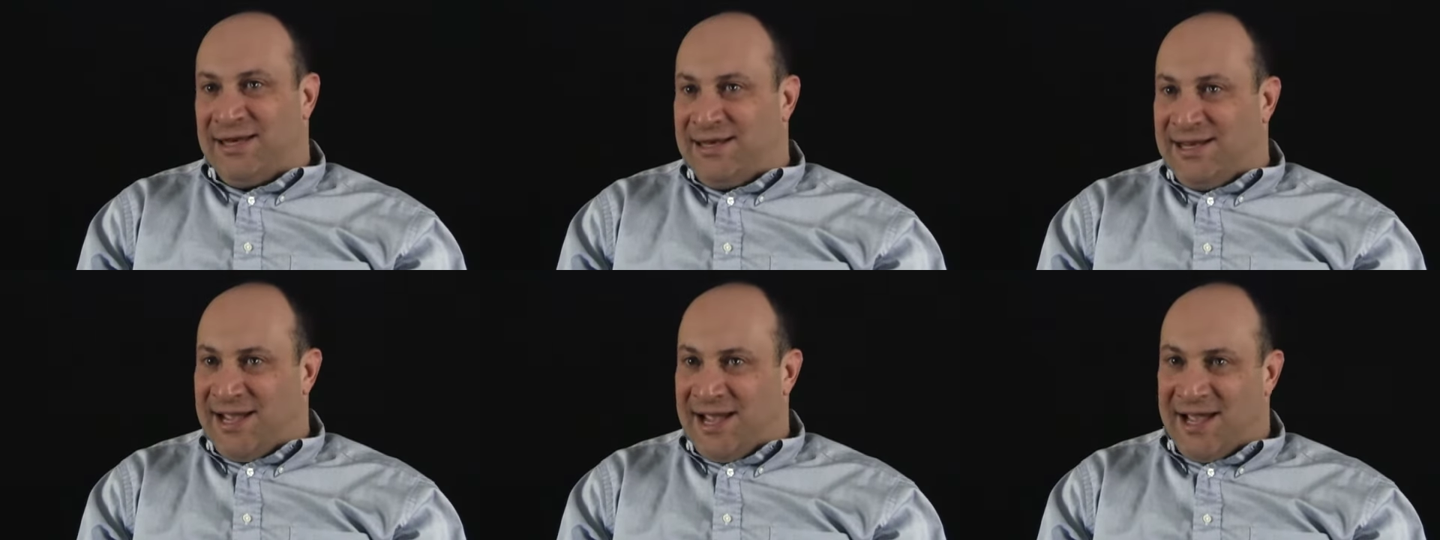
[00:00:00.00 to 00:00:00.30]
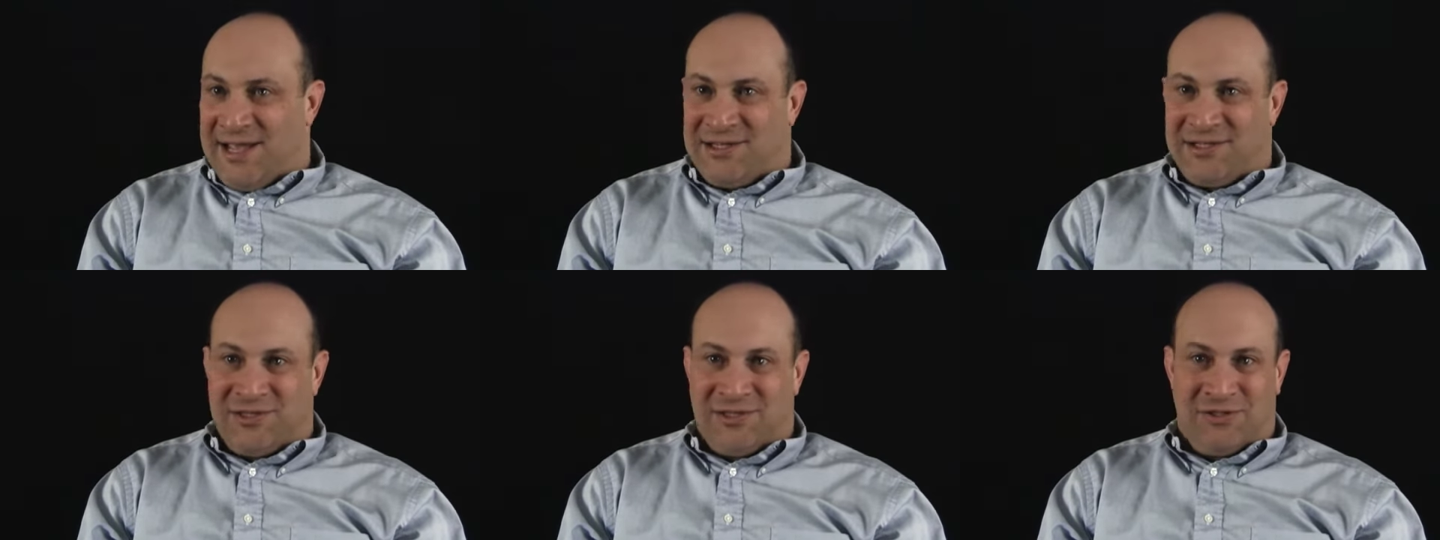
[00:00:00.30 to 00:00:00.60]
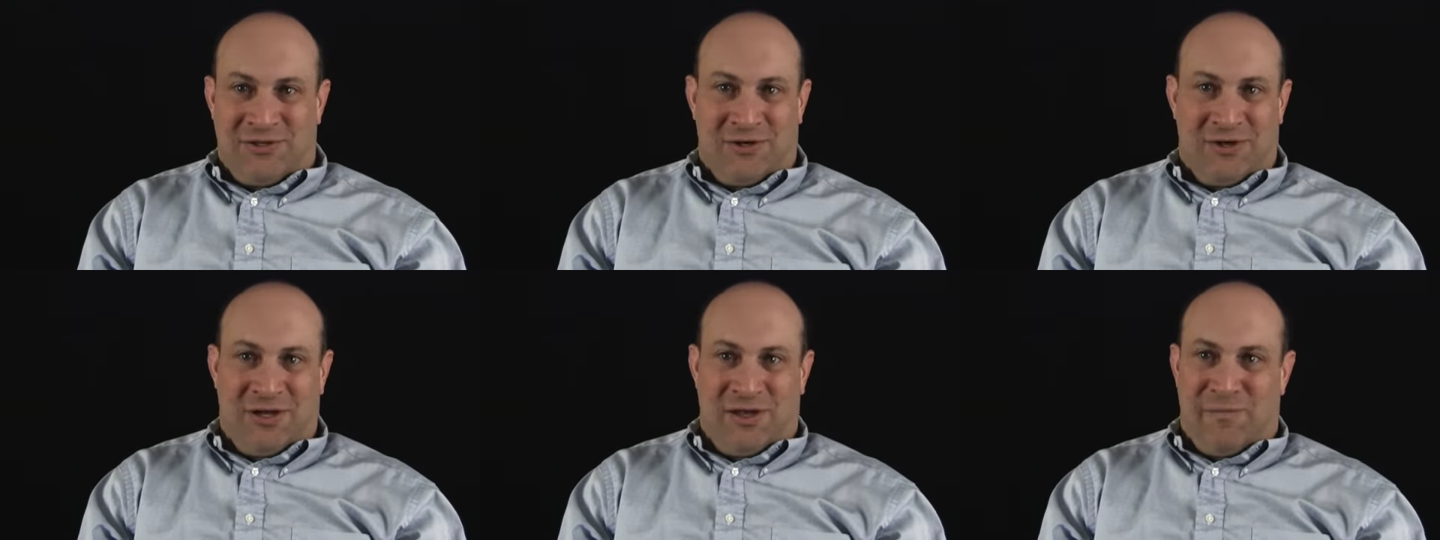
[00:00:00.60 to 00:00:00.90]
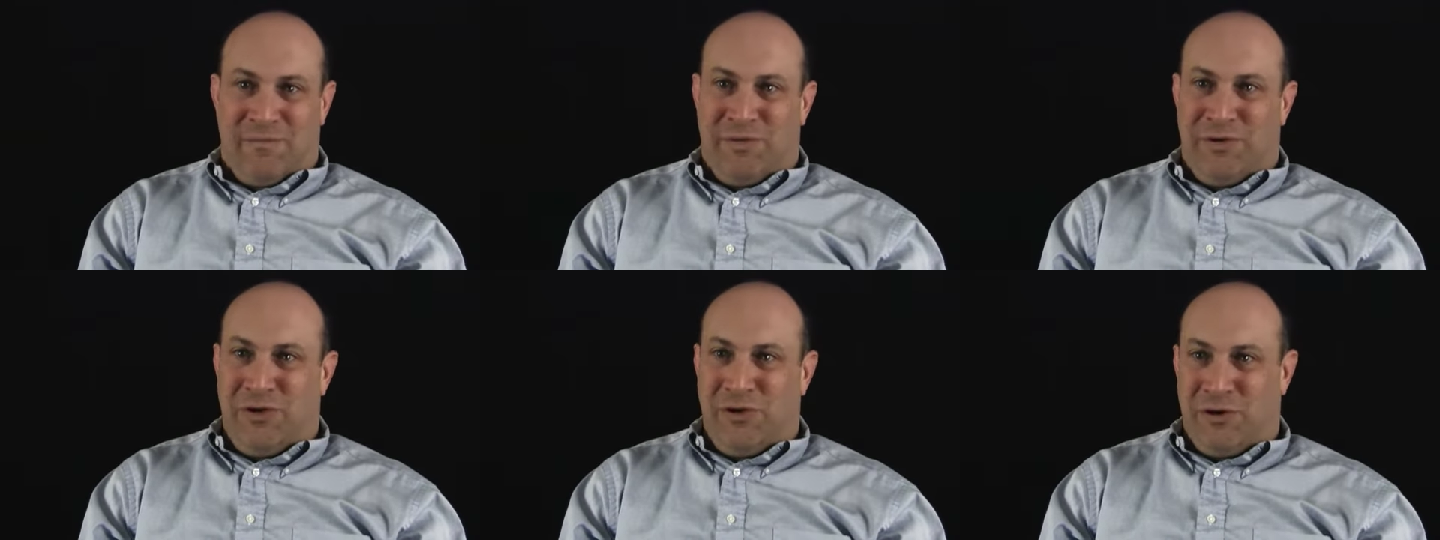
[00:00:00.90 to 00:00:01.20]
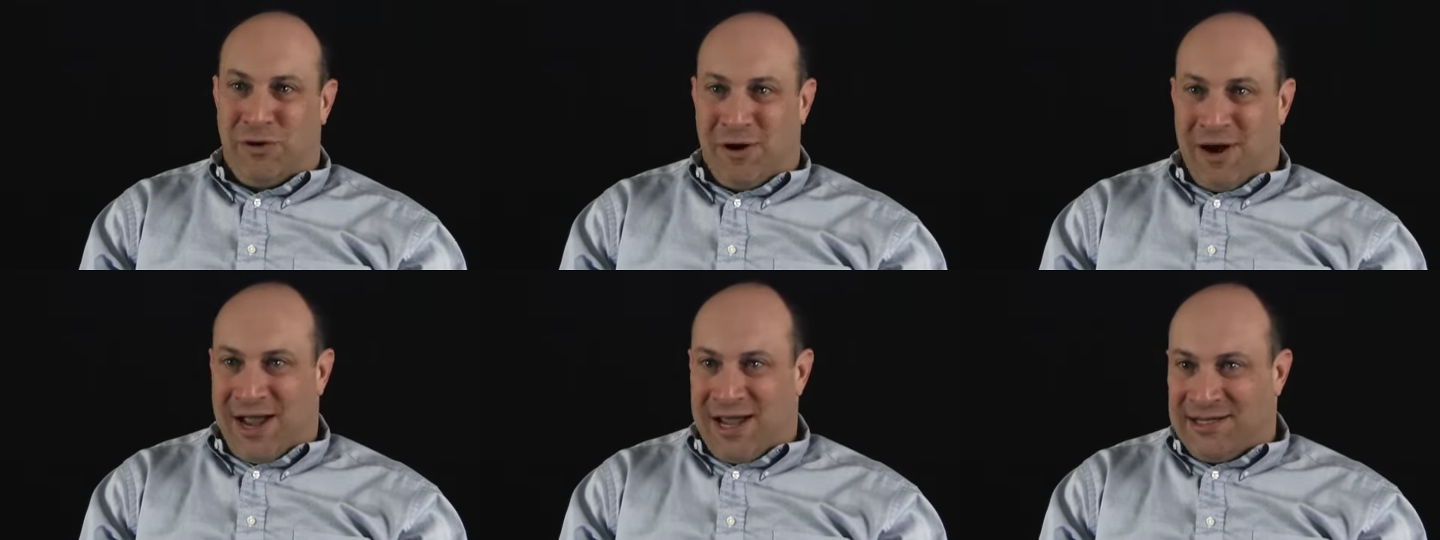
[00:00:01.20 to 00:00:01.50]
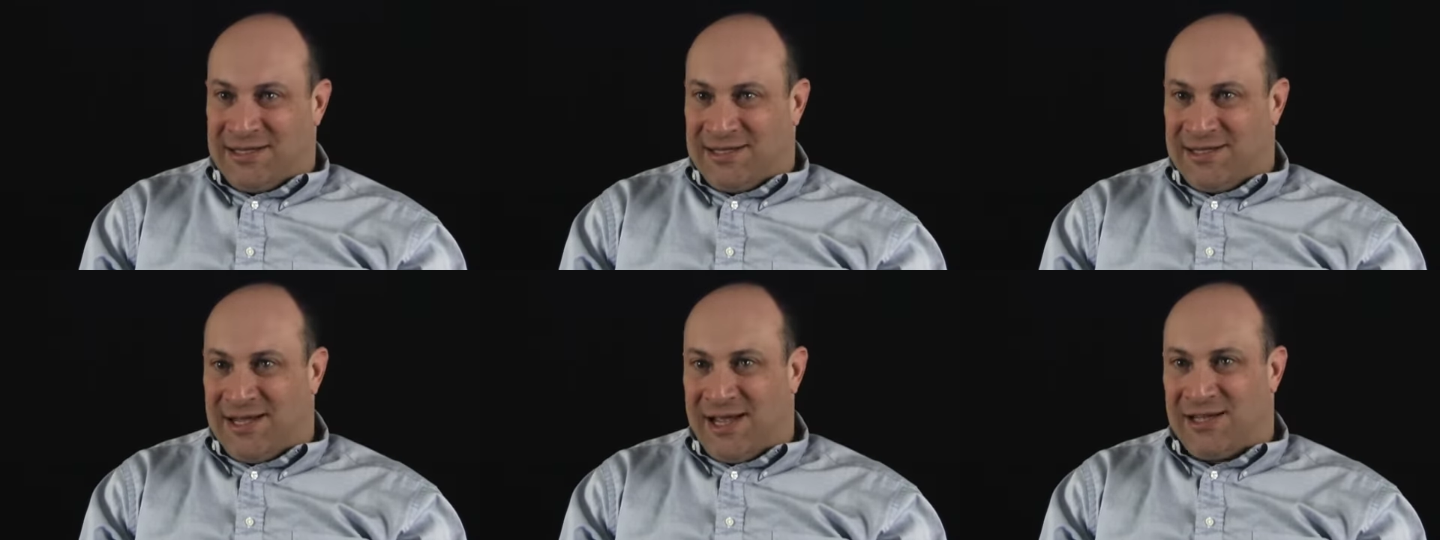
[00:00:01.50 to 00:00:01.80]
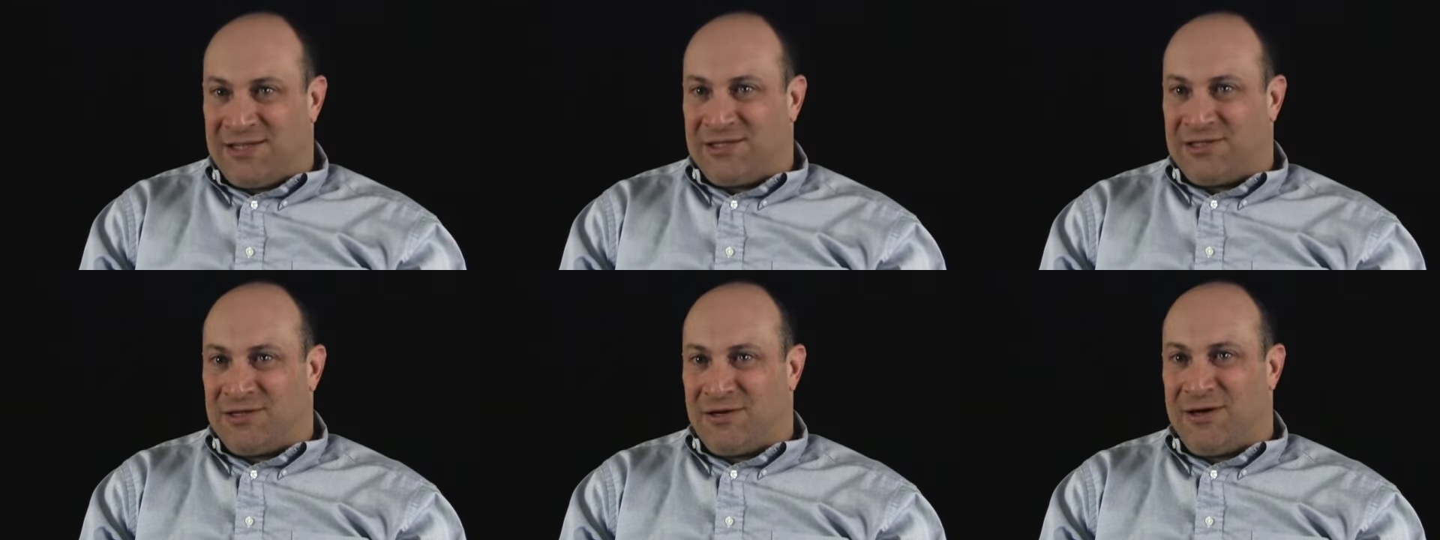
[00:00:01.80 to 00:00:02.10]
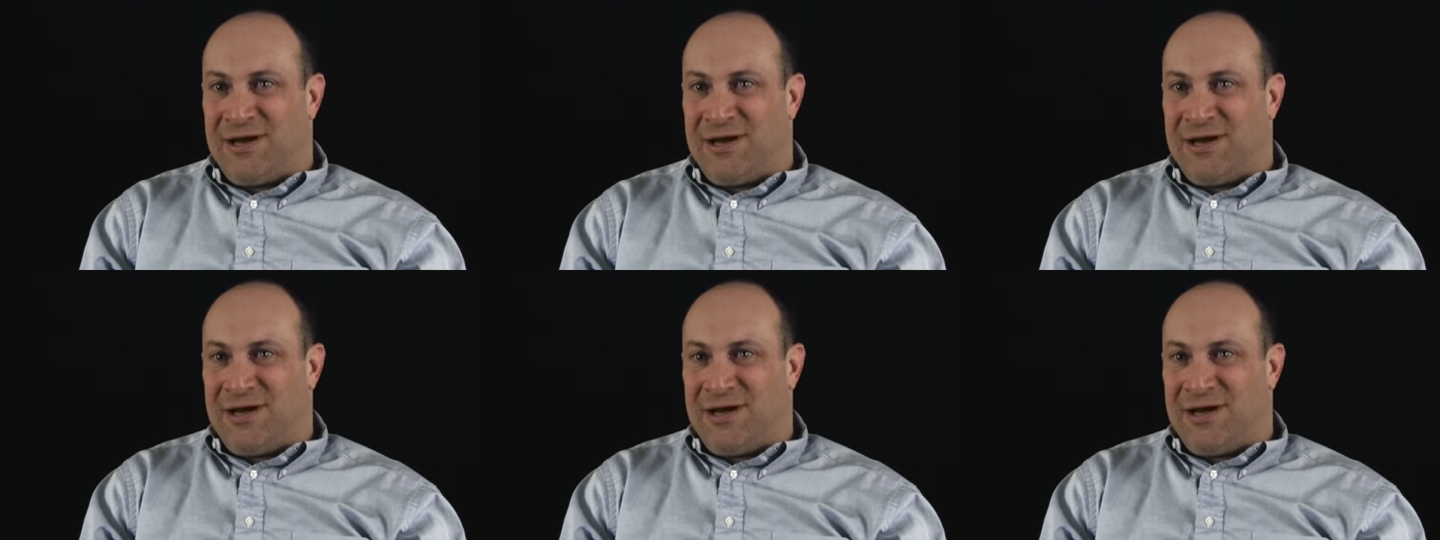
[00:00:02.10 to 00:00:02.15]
tests or computerized tests are